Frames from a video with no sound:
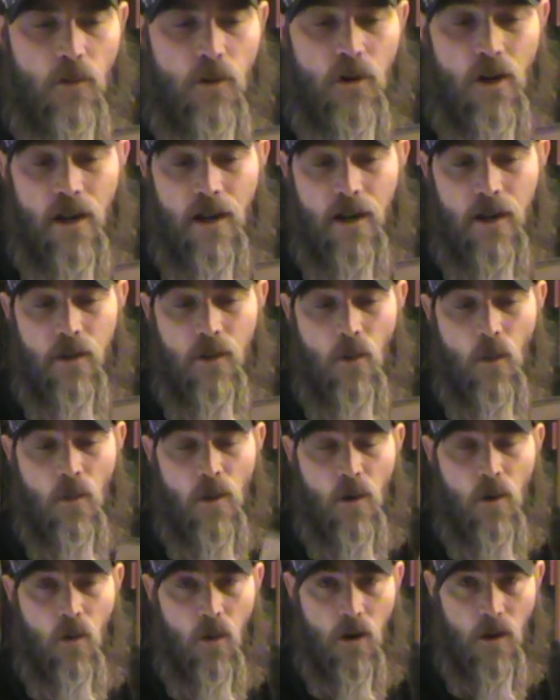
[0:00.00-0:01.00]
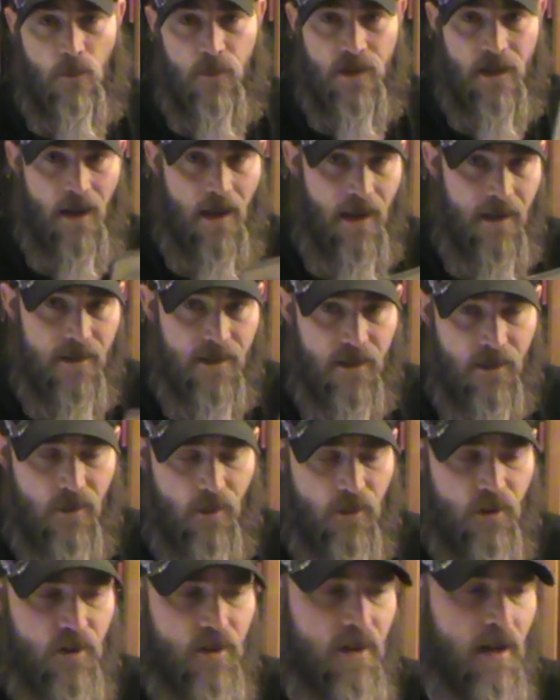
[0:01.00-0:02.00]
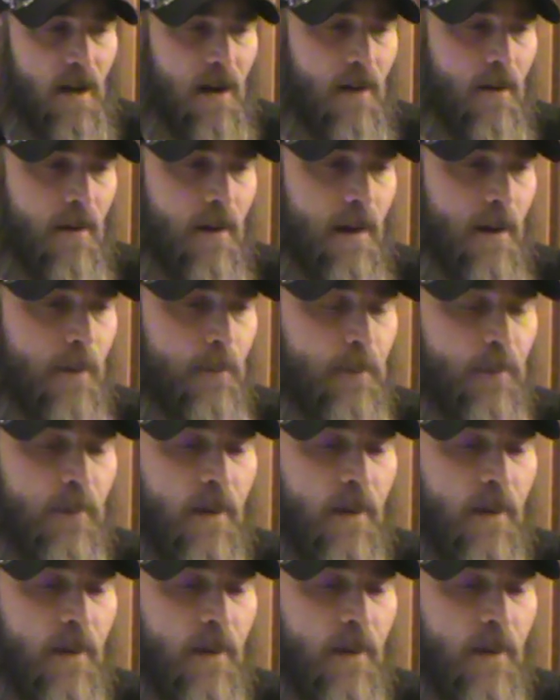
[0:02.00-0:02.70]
you can ignore the corpse and search the area.